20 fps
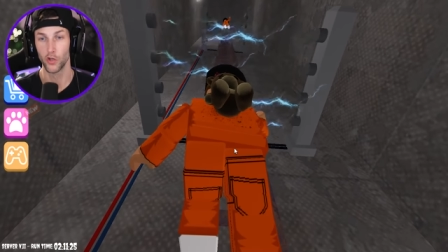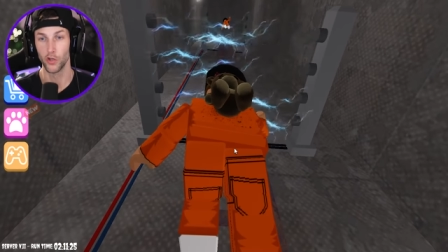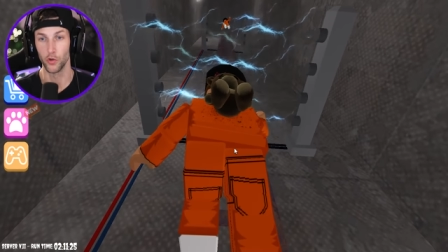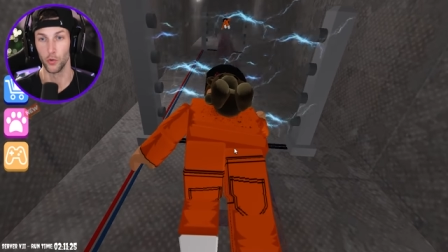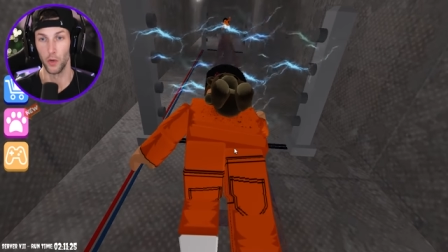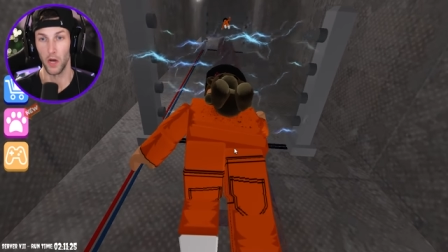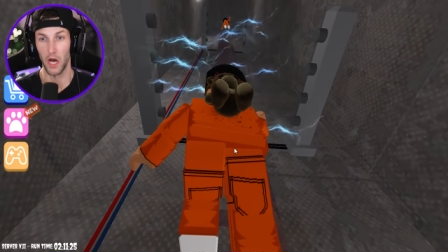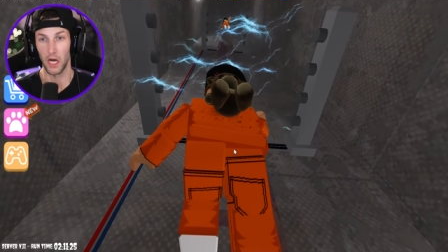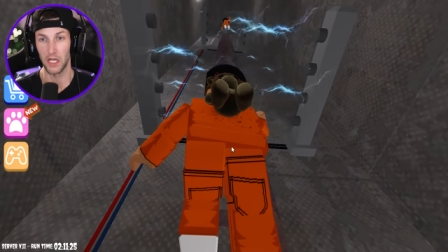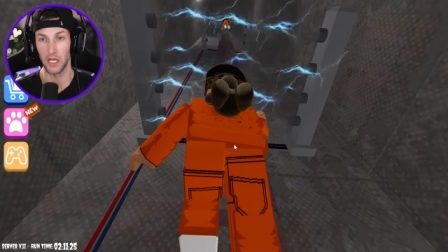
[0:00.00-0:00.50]

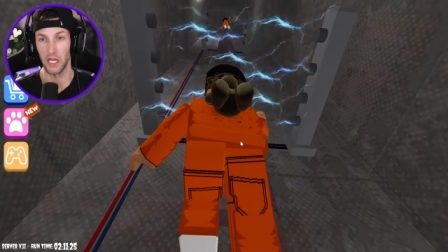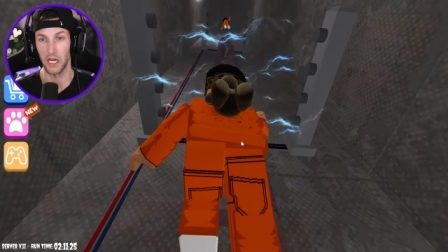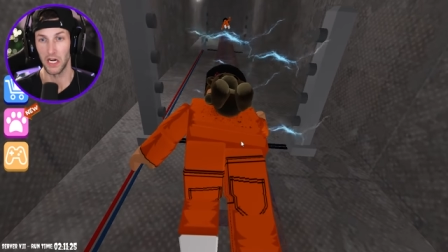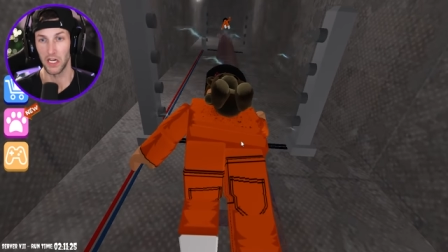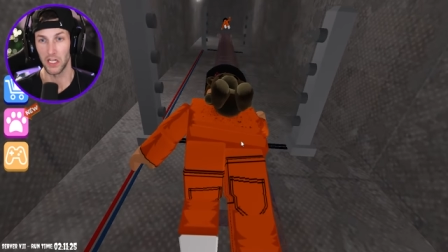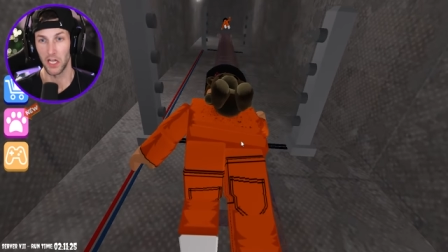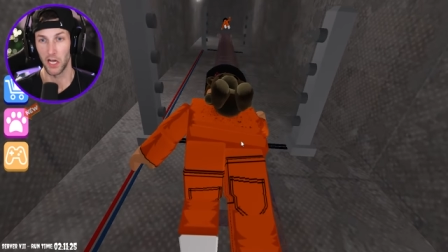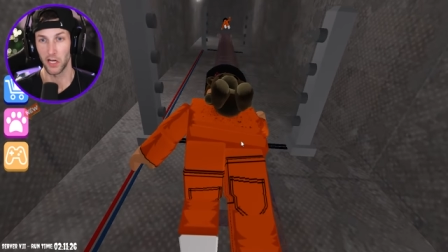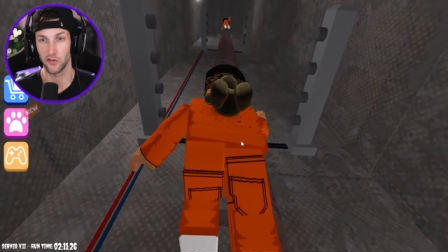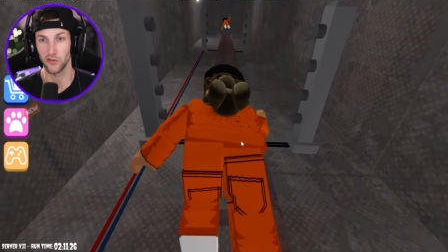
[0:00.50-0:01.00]
Do not get
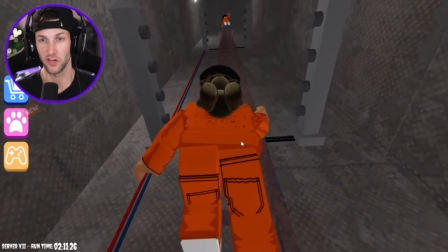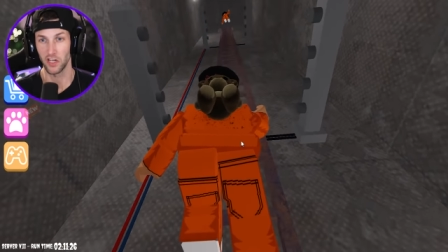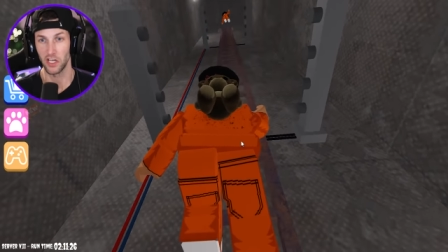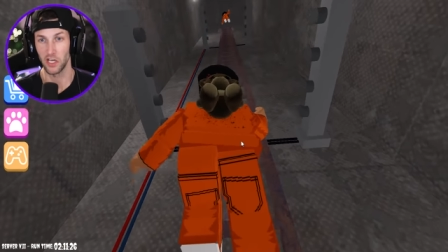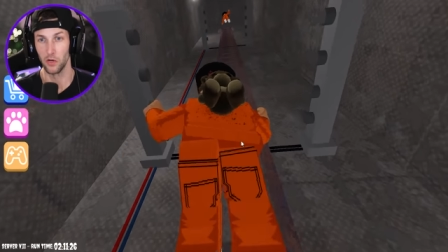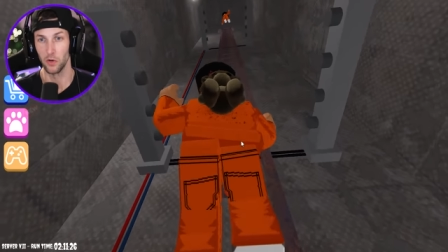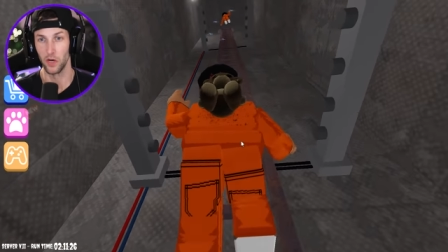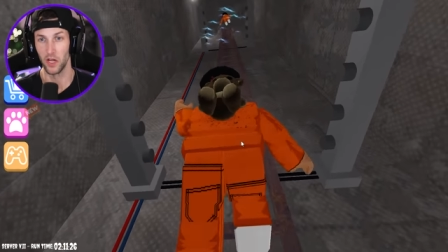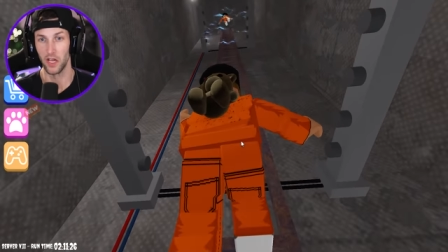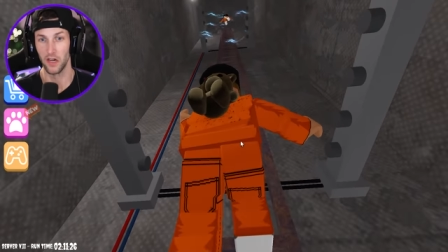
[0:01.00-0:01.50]

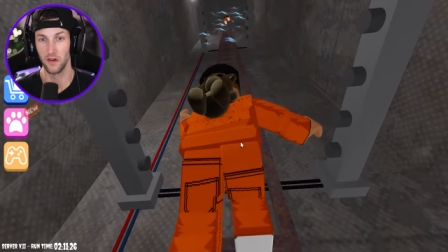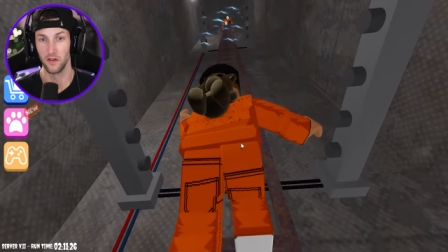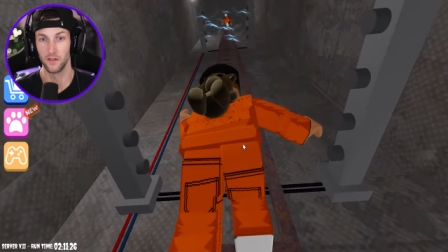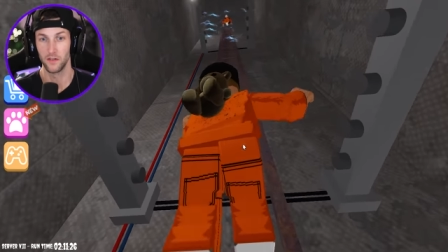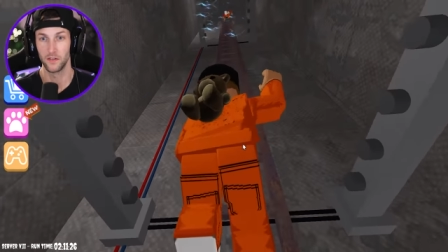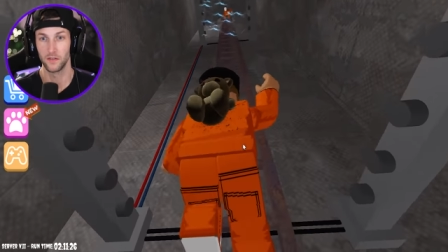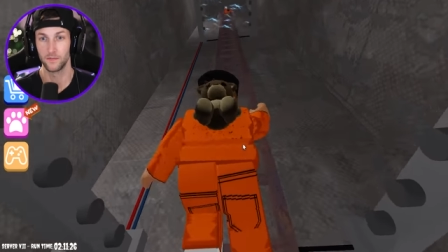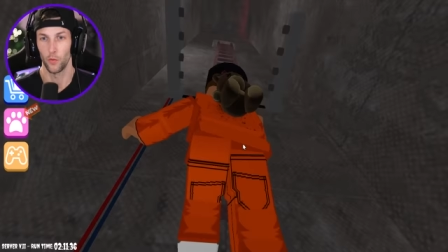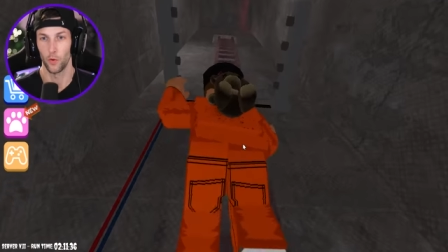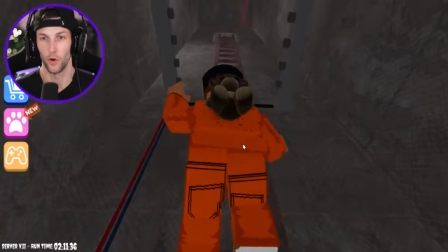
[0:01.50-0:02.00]
electrocuted.
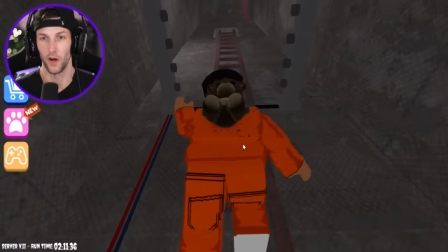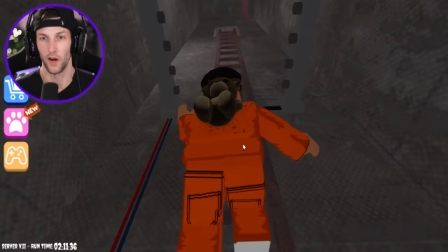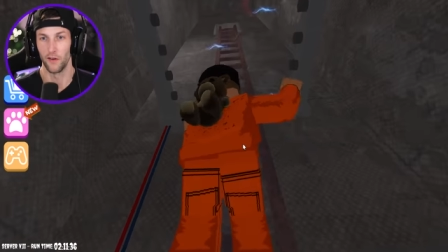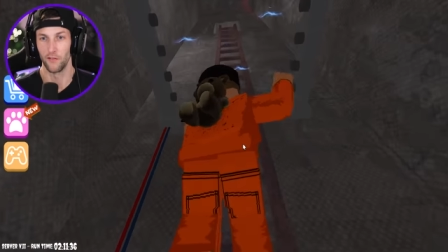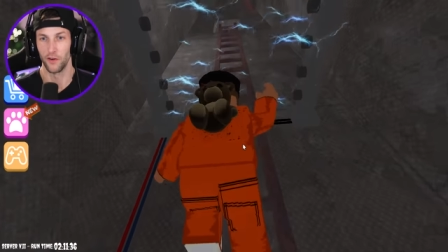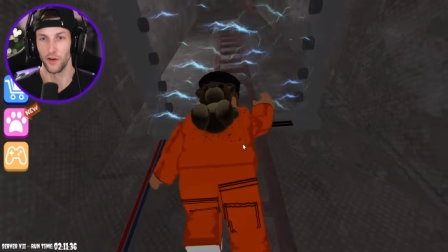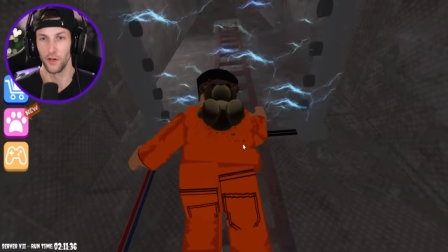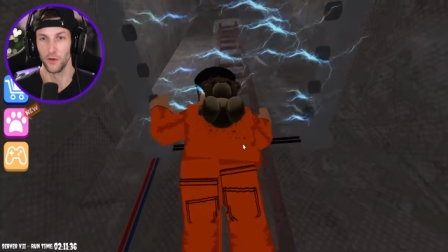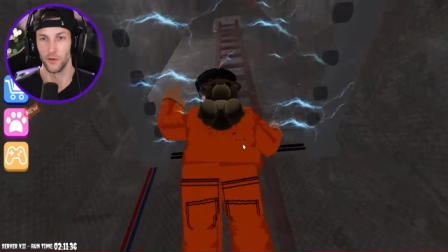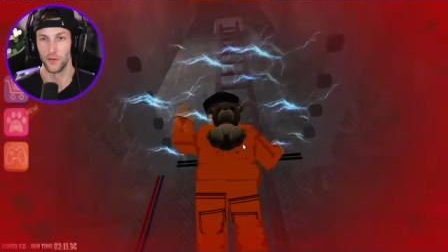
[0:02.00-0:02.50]

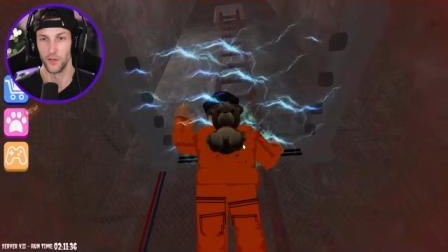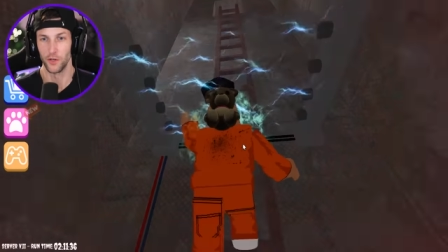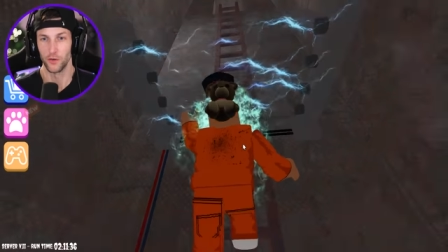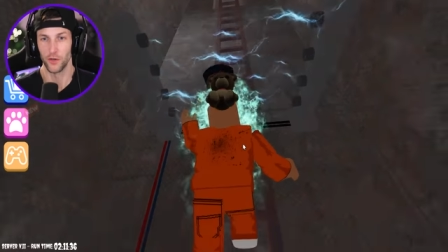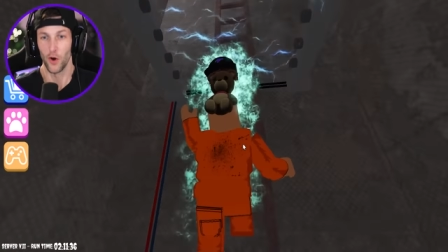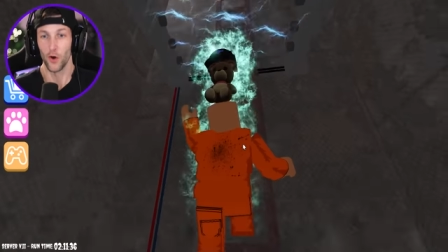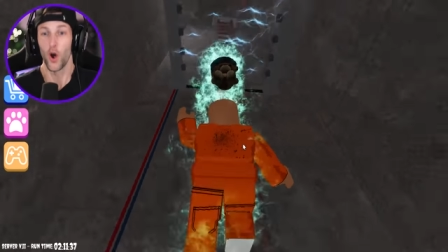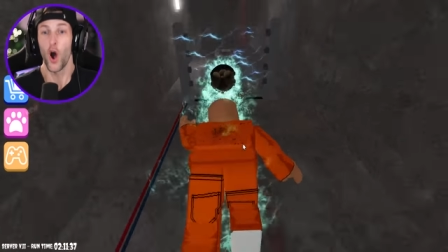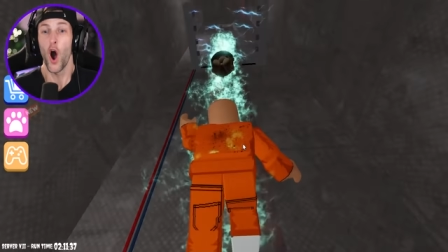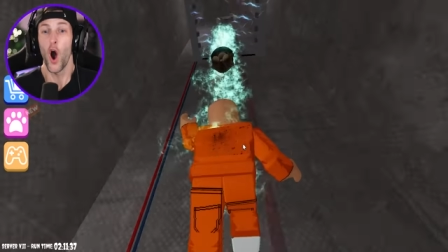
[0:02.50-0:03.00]
Whatever you do,
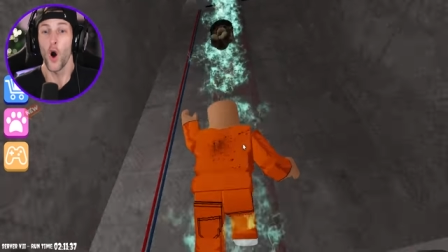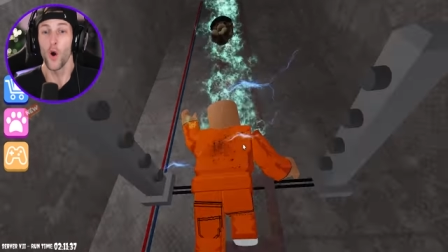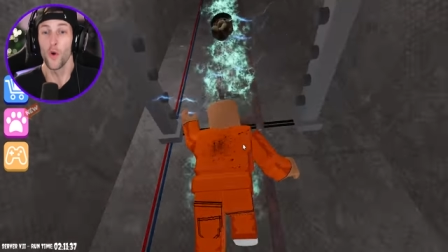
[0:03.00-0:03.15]
don't-